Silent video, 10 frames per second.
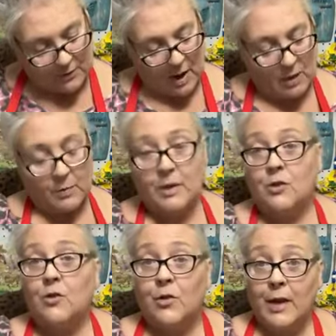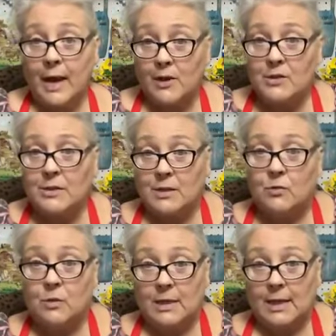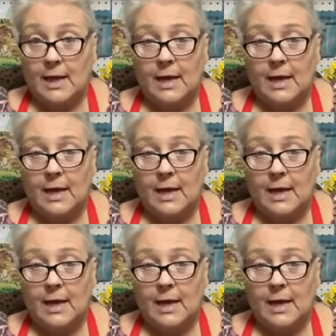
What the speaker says: following your creators that you really